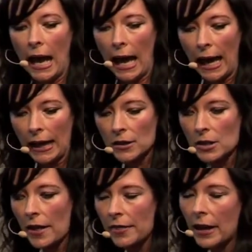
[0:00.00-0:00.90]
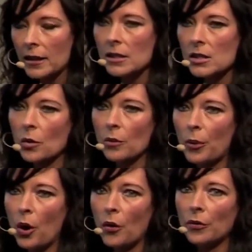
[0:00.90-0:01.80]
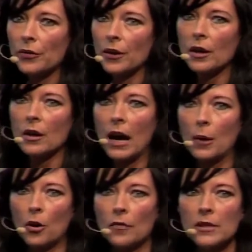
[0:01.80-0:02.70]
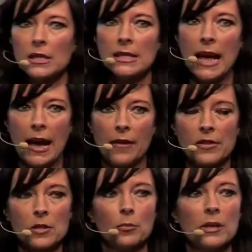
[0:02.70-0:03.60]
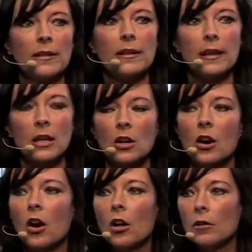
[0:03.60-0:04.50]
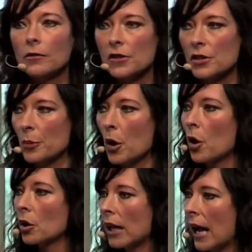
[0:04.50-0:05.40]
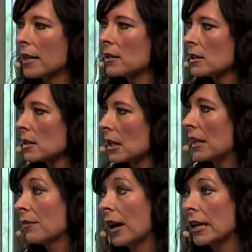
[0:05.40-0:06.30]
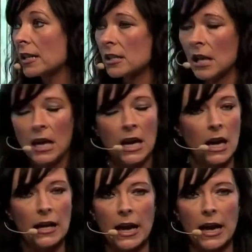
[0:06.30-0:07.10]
And that is so important that our officers have somebody that they can call for support, guidance, advice at